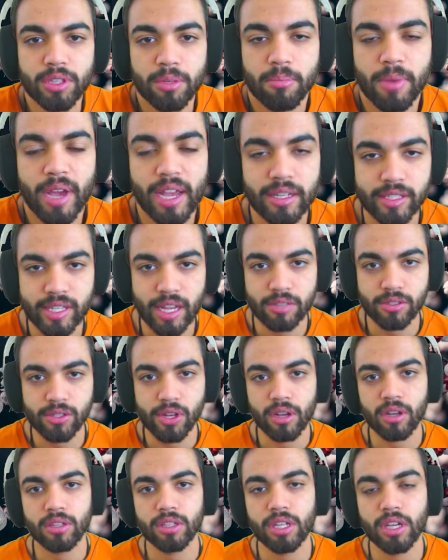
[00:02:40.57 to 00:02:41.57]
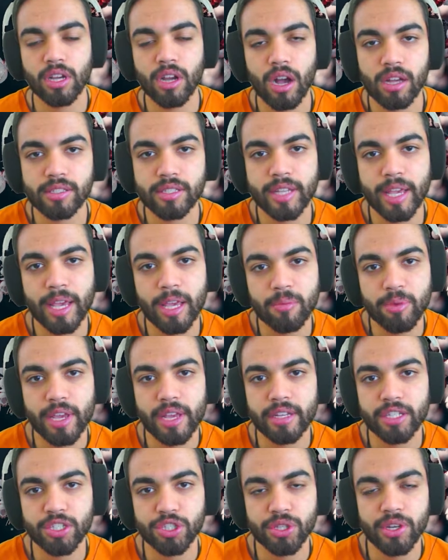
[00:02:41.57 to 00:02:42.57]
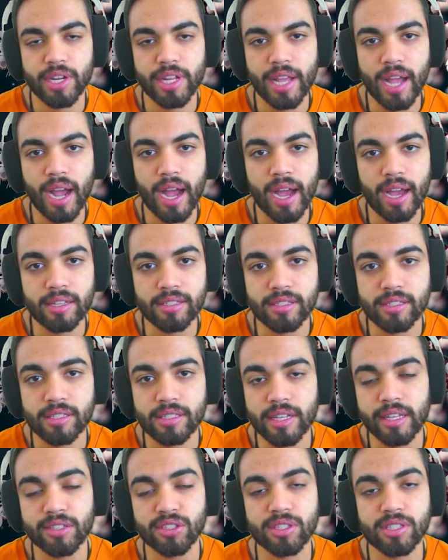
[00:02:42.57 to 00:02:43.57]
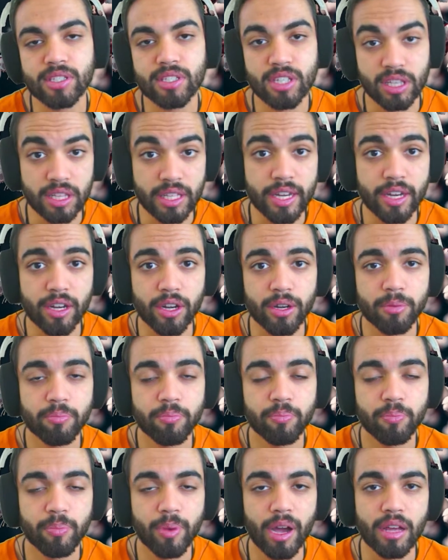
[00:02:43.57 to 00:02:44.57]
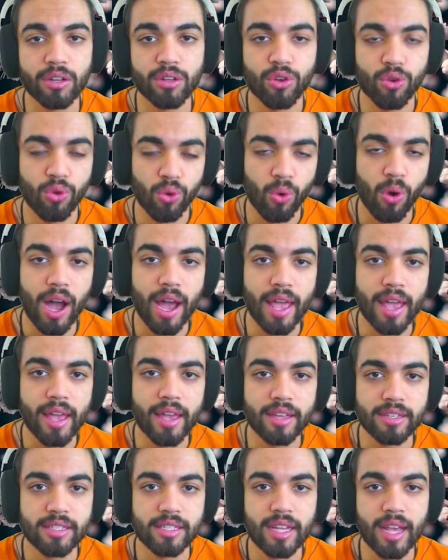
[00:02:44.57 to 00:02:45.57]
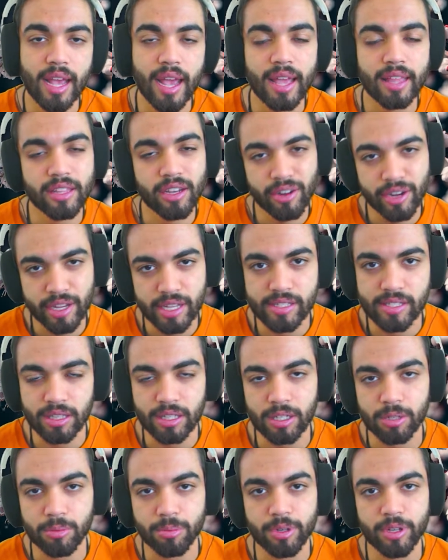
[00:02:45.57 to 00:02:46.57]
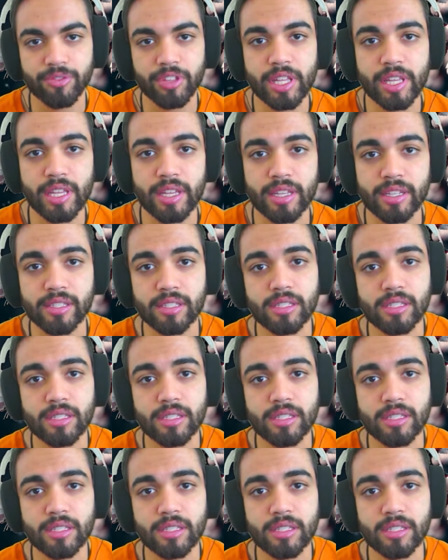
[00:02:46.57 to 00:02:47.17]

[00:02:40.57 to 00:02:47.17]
mic sounds like on the Koss KPH30i's. It's clear, but quiet, and there is a little bit of a hiss.